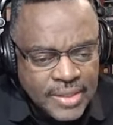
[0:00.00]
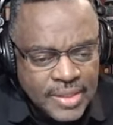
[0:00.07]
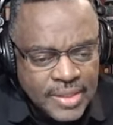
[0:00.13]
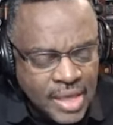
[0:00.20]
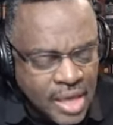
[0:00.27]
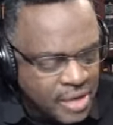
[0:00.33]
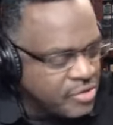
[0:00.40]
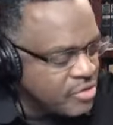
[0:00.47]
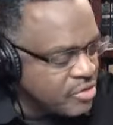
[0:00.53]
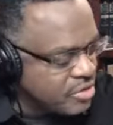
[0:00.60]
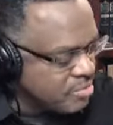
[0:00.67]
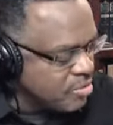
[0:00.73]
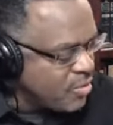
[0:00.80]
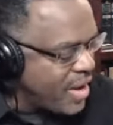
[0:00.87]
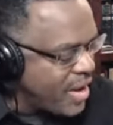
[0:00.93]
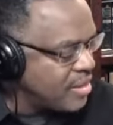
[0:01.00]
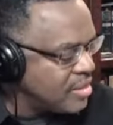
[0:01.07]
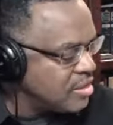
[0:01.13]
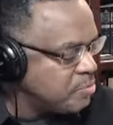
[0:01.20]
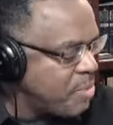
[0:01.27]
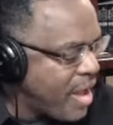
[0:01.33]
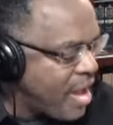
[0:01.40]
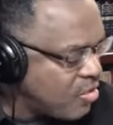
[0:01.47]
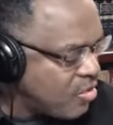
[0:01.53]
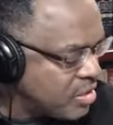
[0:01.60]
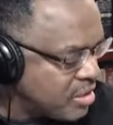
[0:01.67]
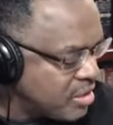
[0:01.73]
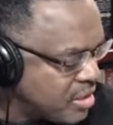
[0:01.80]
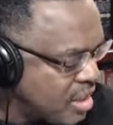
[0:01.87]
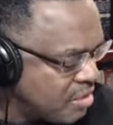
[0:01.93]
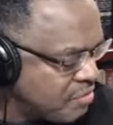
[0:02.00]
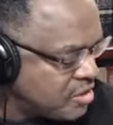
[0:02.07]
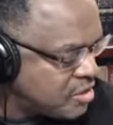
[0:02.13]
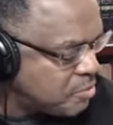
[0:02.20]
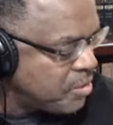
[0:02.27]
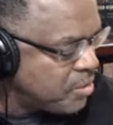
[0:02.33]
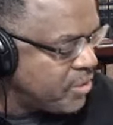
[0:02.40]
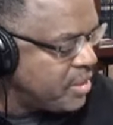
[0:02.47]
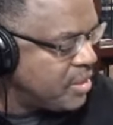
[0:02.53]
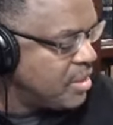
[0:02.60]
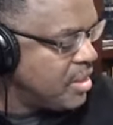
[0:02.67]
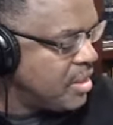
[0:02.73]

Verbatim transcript: under the miraculous power of the Spirit,